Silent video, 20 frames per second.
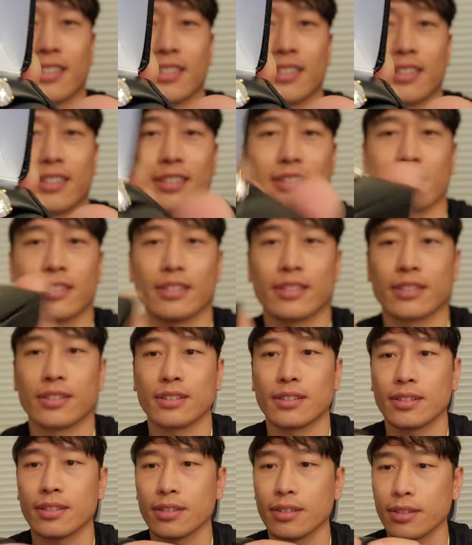
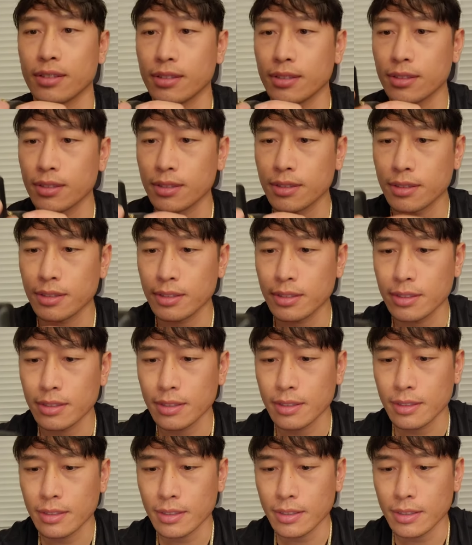Nothing is said.